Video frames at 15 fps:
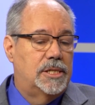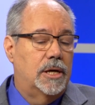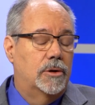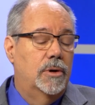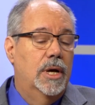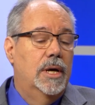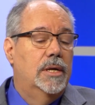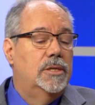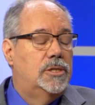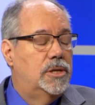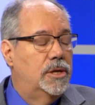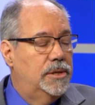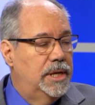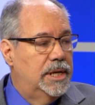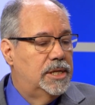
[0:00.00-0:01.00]
So
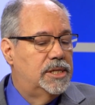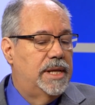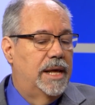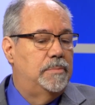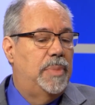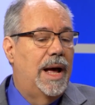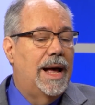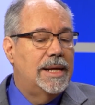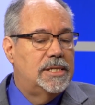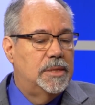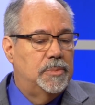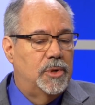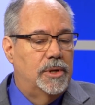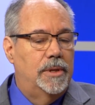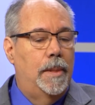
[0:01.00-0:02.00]
to the extent
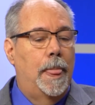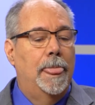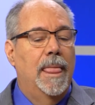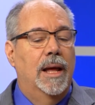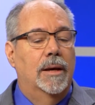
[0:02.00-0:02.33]
possible,